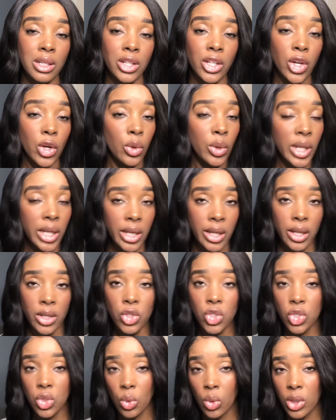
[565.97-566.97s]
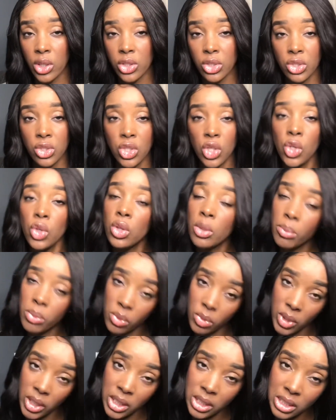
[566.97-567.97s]
quick, short, to the
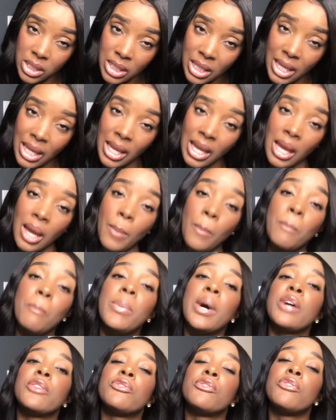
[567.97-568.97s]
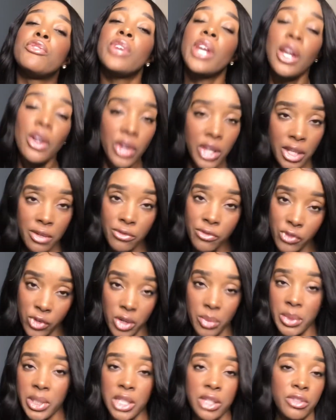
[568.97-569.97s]
point, but very
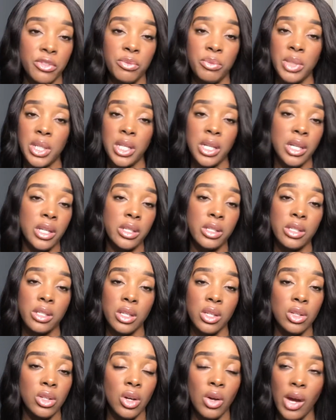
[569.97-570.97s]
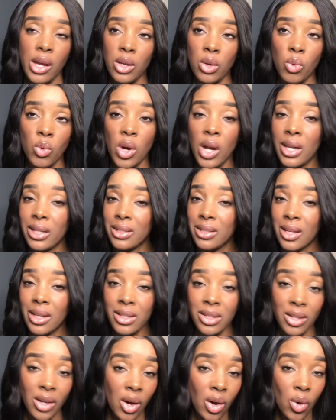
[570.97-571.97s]
informative, because I don't want none of
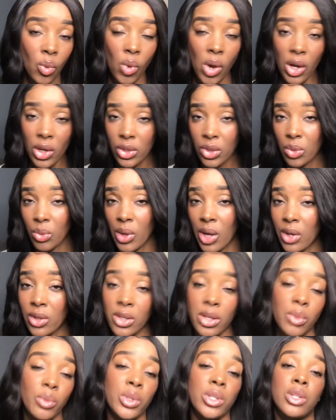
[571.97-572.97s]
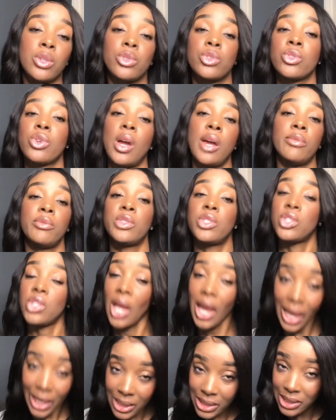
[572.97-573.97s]
y'all walking around here with no dry
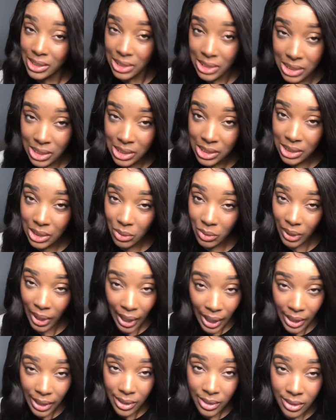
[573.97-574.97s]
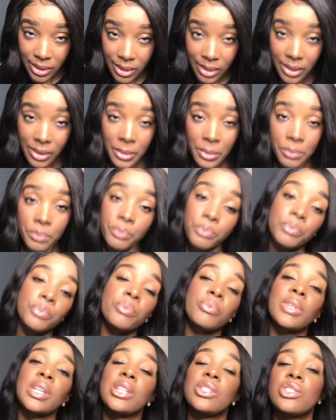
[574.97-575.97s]
vaginas, okay?
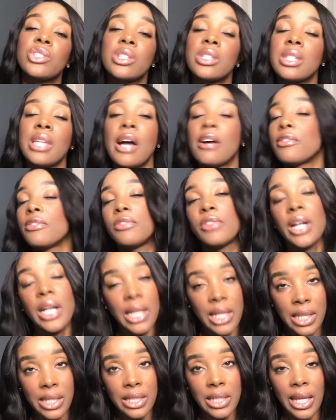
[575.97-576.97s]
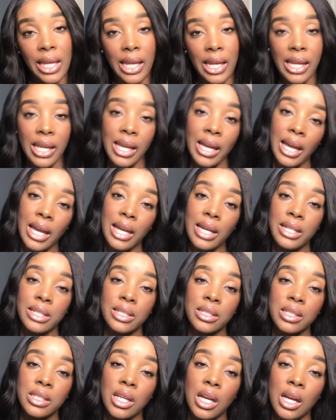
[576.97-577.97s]
It's just not fun. And